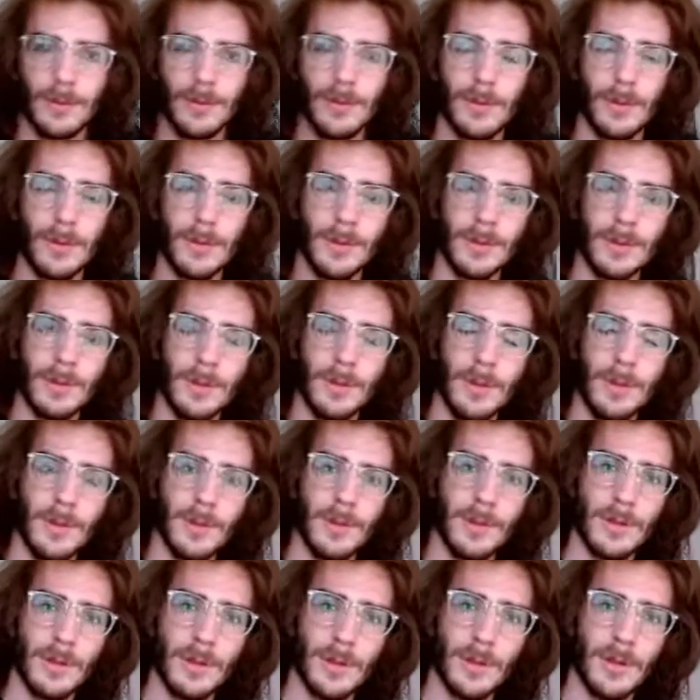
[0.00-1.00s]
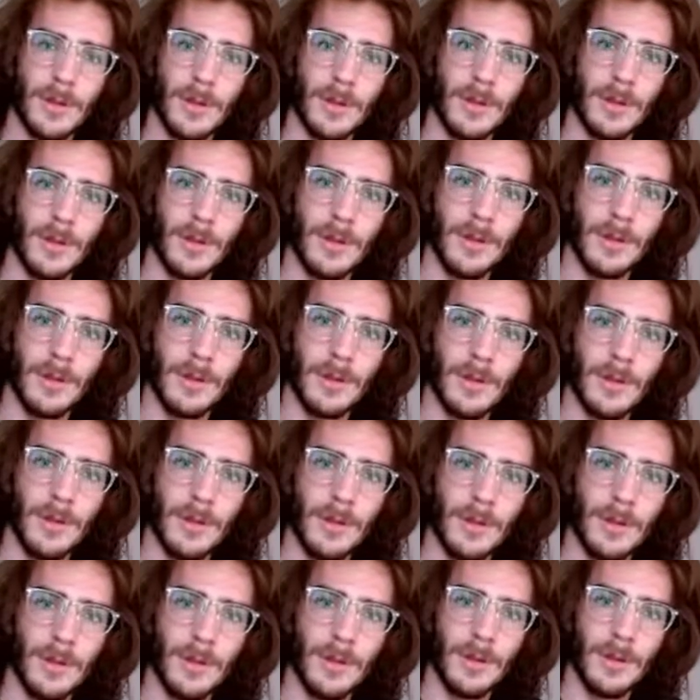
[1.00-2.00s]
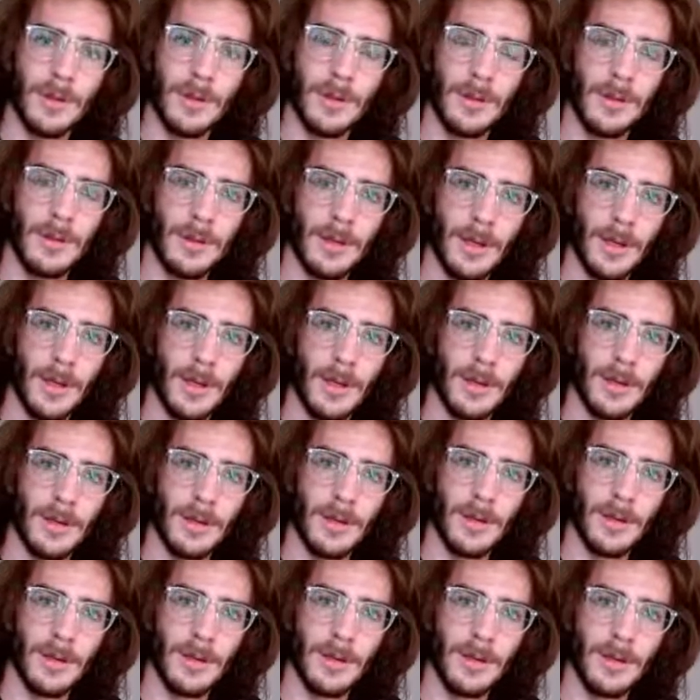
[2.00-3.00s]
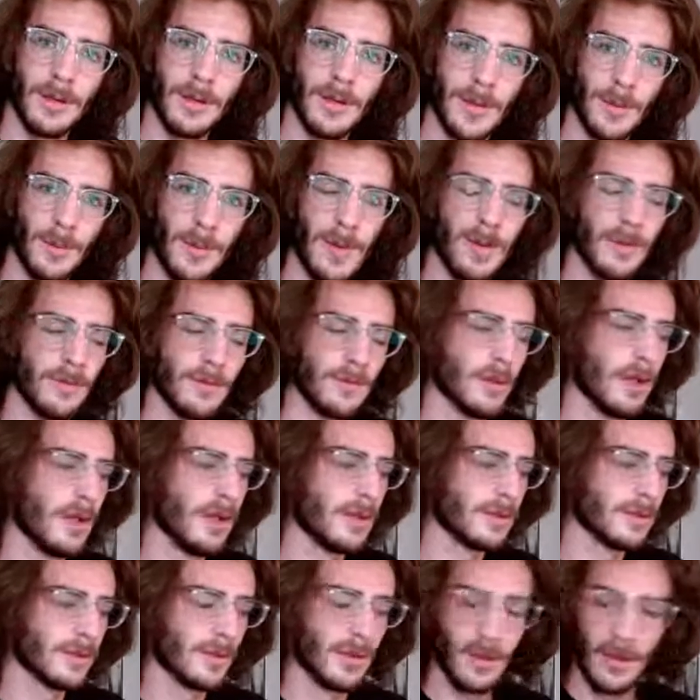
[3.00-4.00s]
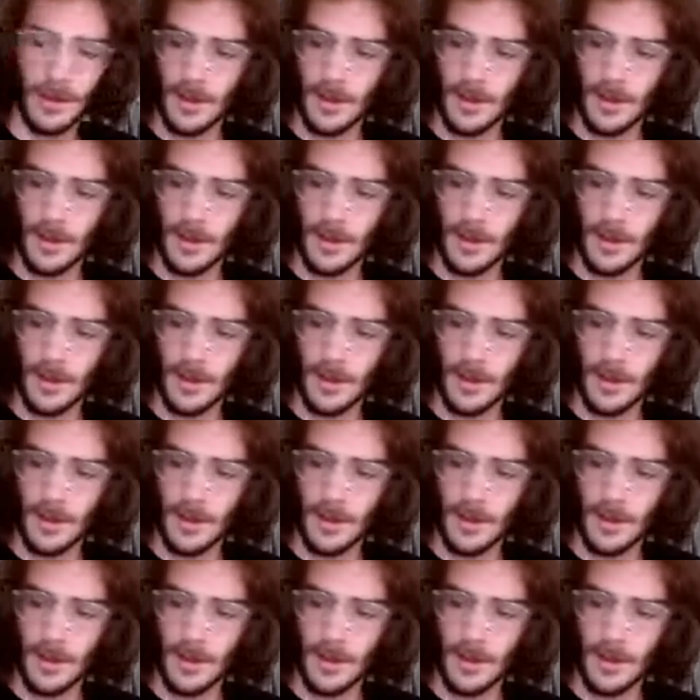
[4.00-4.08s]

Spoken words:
14 minutes already. Dang, time kind of flies.